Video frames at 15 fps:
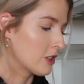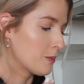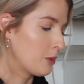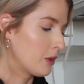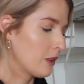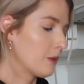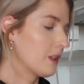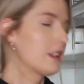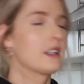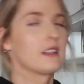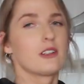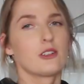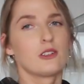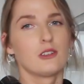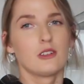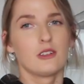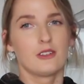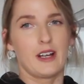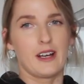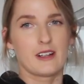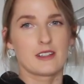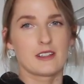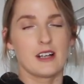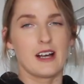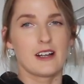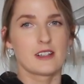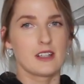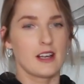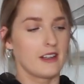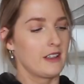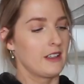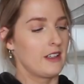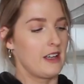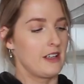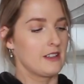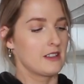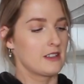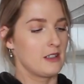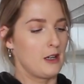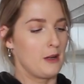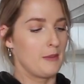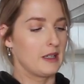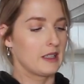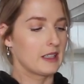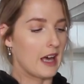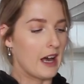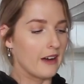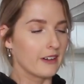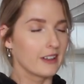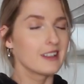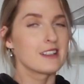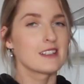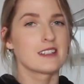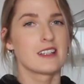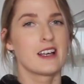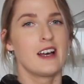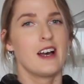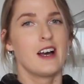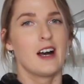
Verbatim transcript: just put it with a little like side salad and some carrots.